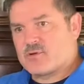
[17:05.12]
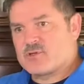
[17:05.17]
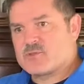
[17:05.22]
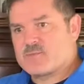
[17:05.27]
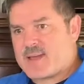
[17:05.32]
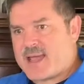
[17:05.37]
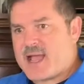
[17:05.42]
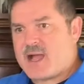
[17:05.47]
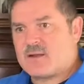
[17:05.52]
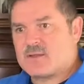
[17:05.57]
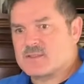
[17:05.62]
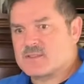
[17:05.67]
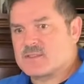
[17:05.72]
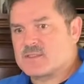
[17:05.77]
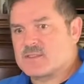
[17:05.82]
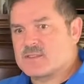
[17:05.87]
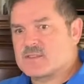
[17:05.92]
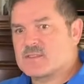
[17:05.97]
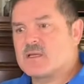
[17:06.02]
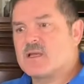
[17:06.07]

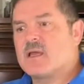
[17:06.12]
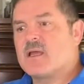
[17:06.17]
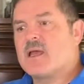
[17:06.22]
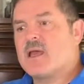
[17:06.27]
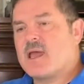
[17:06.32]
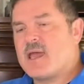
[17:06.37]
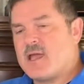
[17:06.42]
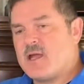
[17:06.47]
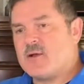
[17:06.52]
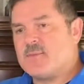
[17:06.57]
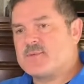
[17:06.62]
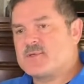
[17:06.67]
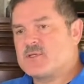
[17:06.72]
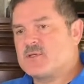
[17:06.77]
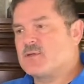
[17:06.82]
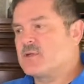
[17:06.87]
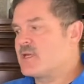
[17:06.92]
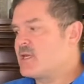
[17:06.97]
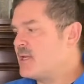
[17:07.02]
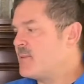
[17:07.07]
spouses helps you
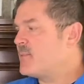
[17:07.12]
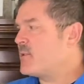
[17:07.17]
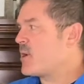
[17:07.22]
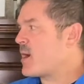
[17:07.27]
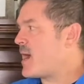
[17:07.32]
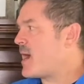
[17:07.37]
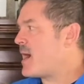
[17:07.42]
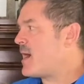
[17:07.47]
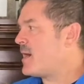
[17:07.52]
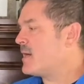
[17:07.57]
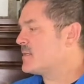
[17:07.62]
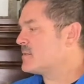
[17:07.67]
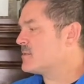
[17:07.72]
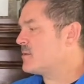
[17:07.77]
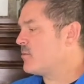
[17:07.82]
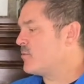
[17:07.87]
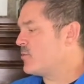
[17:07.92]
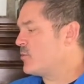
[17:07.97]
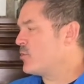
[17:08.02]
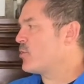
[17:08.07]
to keep your eyes
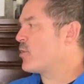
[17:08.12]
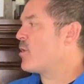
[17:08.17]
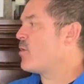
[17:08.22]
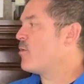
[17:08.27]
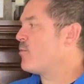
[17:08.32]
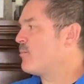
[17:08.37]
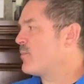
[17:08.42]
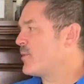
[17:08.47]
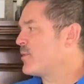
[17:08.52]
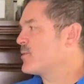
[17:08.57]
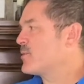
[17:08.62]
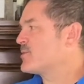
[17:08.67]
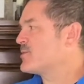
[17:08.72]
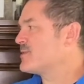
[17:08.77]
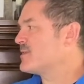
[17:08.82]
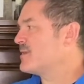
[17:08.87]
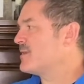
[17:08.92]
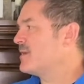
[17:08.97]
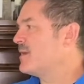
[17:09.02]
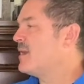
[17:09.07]
on your own person.
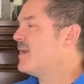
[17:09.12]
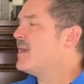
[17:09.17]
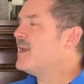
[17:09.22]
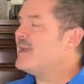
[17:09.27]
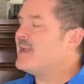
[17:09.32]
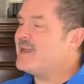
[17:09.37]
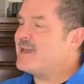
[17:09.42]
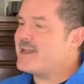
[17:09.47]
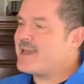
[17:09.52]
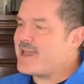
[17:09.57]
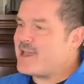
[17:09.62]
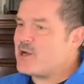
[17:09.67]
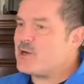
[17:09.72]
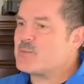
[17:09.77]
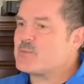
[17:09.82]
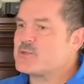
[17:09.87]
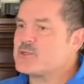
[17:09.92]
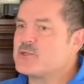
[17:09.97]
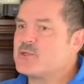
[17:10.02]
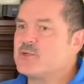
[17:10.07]
It
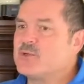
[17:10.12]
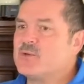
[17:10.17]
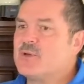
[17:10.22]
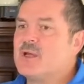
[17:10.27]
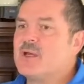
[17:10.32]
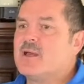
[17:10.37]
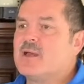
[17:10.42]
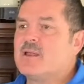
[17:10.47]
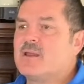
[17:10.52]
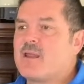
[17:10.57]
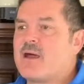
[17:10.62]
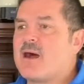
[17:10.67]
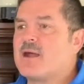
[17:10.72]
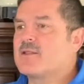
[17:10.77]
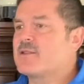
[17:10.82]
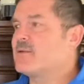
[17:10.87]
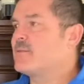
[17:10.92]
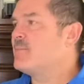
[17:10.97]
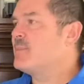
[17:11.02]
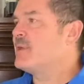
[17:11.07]
helps you not to
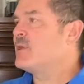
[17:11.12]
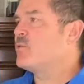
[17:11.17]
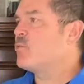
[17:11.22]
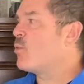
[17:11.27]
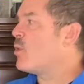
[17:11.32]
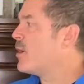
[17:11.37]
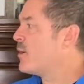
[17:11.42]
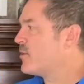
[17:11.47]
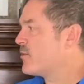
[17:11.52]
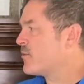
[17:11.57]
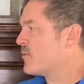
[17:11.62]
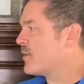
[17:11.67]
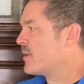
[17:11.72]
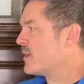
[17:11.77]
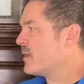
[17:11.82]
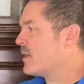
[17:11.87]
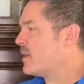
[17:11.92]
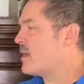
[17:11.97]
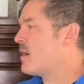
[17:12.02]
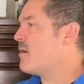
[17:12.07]
be wondering.
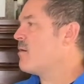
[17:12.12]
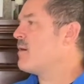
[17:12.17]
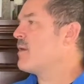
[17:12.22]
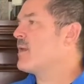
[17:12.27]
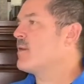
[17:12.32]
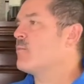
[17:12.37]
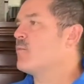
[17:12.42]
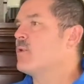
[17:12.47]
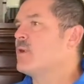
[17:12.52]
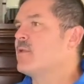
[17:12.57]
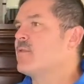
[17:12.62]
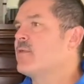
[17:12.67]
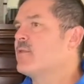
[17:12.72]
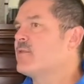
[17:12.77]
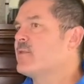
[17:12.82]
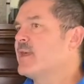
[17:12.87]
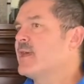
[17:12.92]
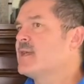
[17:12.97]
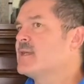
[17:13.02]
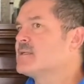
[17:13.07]
You know, one of the
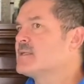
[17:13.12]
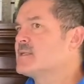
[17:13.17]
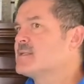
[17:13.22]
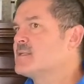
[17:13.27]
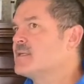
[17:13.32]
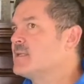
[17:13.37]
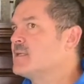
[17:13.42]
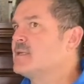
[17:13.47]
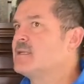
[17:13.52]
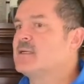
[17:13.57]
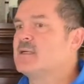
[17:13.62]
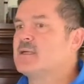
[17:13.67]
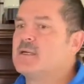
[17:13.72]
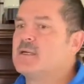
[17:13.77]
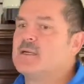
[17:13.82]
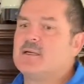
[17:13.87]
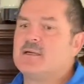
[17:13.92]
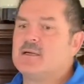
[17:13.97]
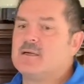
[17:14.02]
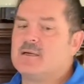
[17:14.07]
things they said,
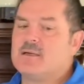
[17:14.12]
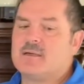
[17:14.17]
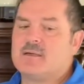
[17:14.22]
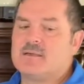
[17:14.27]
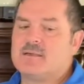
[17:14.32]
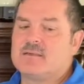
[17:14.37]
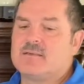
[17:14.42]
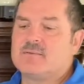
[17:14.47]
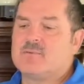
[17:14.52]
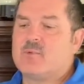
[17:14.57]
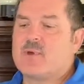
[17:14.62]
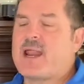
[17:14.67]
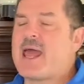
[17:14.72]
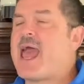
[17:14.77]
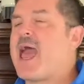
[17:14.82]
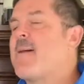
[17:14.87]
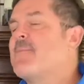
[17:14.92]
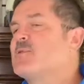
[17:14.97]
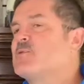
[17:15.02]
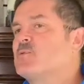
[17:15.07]
what
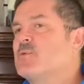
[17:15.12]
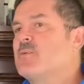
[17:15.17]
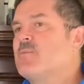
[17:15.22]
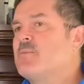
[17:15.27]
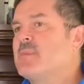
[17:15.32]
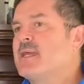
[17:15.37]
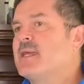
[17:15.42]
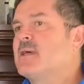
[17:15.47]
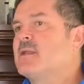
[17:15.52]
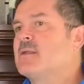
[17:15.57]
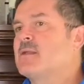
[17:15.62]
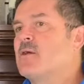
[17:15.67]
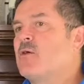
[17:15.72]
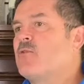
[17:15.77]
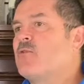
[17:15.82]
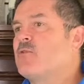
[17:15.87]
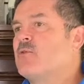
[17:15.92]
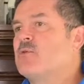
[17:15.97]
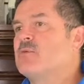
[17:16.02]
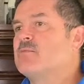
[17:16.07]
happens when men go
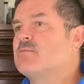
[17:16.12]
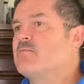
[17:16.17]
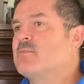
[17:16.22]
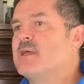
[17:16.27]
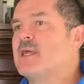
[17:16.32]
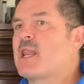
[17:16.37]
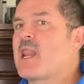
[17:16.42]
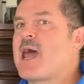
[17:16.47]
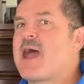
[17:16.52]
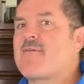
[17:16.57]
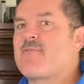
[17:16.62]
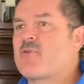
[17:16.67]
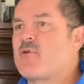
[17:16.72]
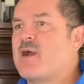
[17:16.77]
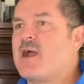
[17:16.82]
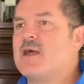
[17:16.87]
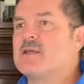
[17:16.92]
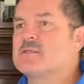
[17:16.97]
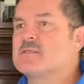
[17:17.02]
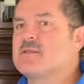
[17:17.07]
through midlife
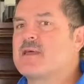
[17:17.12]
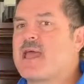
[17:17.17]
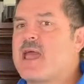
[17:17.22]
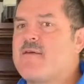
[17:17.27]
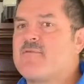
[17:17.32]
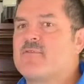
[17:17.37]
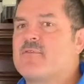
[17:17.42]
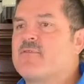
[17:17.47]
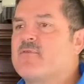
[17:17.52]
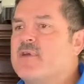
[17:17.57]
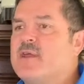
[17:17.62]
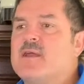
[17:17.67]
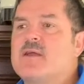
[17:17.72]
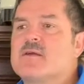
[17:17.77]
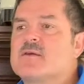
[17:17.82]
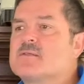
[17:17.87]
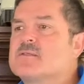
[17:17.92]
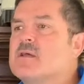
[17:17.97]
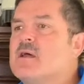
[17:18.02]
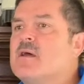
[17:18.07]
crisis, they have
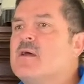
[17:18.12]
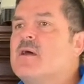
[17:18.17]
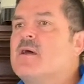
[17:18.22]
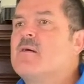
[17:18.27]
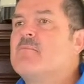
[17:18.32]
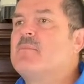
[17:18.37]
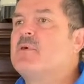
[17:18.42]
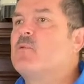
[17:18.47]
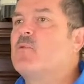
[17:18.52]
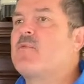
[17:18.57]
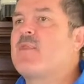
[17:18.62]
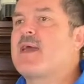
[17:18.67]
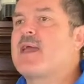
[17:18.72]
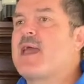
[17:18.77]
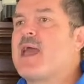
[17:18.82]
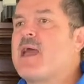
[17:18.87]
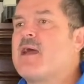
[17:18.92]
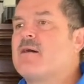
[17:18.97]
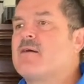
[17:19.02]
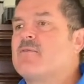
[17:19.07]
affairs, but when they
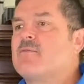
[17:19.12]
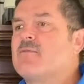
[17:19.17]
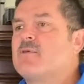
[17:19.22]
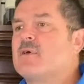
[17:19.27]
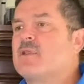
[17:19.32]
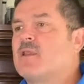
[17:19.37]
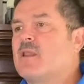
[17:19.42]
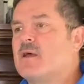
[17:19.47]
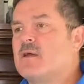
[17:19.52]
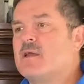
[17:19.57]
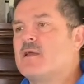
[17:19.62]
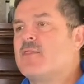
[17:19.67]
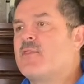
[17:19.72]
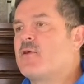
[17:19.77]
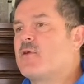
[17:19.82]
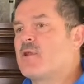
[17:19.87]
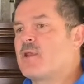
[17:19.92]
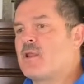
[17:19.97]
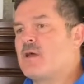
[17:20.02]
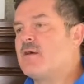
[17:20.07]
have and they're
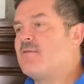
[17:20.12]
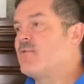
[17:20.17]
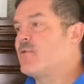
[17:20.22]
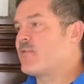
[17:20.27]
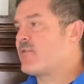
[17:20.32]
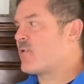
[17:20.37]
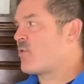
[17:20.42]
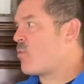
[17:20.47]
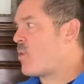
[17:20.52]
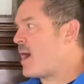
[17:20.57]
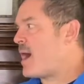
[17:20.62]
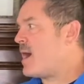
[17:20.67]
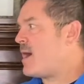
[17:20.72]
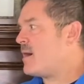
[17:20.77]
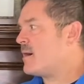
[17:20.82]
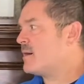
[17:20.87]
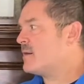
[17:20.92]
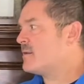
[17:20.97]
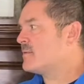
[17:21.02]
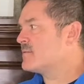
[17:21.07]
in love with their
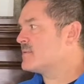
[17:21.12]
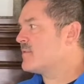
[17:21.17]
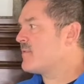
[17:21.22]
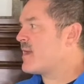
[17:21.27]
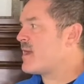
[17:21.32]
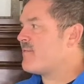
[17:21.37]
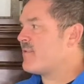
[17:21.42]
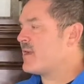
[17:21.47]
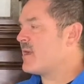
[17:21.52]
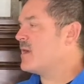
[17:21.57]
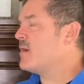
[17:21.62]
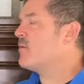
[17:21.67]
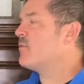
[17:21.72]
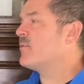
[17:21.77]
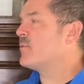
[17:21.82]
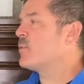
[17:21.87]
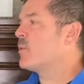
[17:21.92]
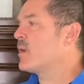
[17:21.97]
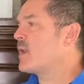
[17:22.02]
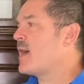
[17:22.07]
wives and they have a healthy
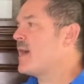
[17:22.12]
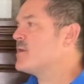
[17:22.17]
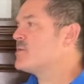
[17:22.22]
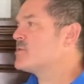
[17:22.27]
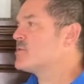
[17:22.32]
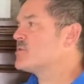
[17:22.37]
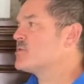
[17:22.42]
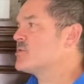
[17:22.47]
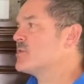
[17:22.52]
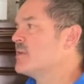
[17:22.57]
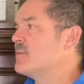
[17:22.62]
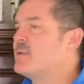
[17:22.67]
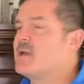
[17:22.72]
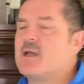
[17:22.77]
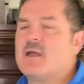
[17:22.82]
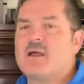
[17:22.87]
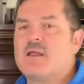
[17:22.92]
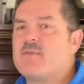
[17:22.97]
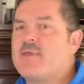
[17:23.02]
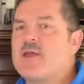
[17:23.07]
relationship,
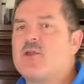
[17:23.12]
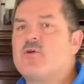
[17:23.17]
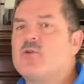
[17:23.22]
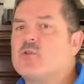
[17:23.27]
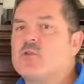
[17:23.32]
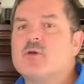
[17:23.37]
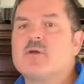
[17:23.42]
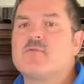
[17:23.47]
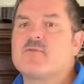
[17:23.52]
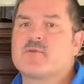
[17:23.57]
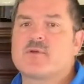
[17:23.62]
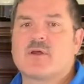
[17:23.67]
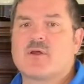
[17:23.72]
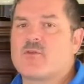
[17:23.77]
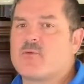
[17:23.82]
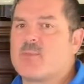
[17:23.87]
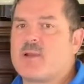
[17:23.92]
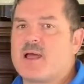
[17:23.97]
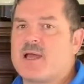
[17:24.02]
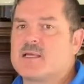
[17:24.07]
they don't look for other
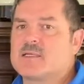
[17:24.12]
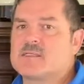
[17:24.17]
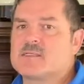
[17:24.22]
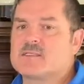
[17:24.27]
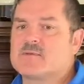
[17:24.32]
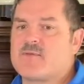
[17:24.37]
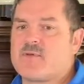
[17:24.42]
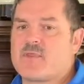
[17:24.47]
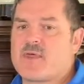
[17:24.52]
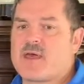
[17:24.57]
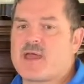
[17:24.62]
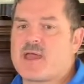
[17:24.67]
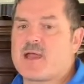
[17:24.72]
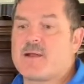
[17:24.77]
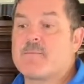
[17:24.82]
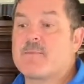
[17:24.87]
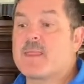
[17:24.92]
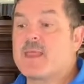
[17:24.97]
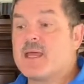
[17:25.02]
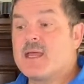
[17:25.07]
places for that.
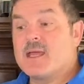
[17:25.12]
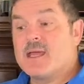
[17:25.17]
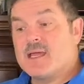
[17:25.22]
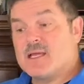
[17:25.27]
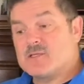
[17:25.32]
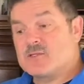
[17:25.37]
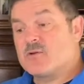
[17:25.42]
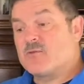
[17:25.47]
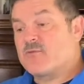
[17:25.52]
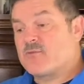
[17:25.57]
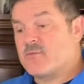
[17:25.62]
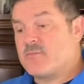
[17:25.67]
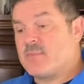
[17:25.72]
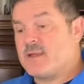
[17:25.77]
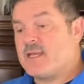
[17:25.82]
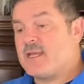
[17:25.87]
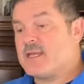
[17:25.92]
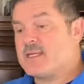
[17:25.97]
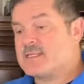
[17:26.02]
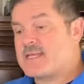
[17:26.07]
And so for me,
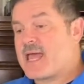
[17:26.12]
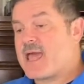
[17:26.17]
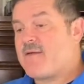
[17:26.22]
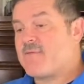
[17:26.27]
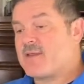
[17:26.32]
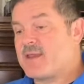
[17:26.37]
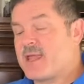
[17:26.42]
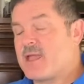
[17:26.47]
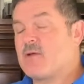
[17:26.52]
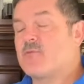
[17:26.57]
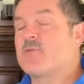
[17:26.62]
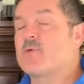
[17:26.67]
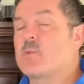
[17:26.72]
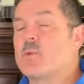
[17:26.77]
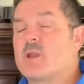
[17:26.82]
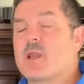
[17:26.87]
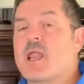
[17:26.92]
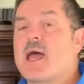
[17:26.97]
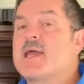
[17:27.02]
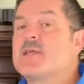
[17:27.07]
it's having healthy
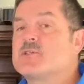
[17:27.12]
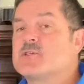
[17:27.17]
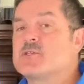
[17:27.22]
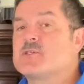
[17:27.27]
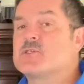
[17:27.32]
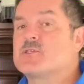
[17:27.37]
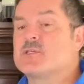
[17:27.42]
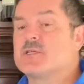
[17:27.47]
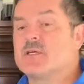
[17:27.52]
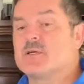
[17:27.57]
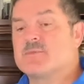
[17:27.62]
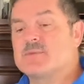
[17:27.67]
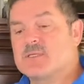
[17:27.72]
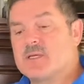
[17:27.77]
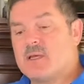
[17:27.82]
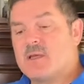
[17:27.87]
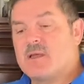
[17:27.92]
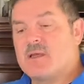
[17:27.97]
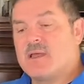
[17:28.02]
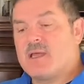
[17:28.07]
relationships
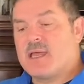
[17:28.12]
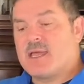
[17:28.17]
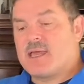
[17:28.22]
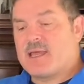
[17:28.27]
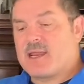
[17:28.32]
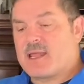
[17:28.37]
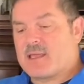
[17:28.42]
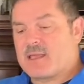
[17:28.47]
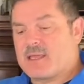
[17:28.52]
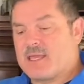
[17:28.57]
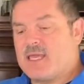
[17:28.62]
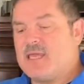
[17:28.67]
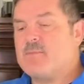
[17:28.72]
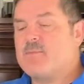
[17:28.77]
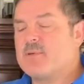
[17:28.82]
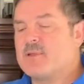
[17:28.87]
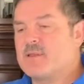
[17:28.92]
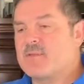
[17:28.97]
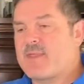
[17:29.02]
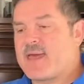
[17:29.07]
and
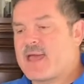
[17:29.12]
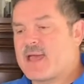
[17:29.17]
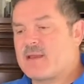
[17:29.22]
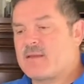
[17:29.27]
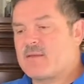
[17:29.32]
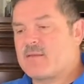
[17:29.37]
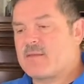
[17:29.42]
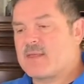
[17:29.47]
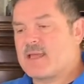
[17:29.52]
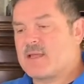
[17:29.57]
keeping that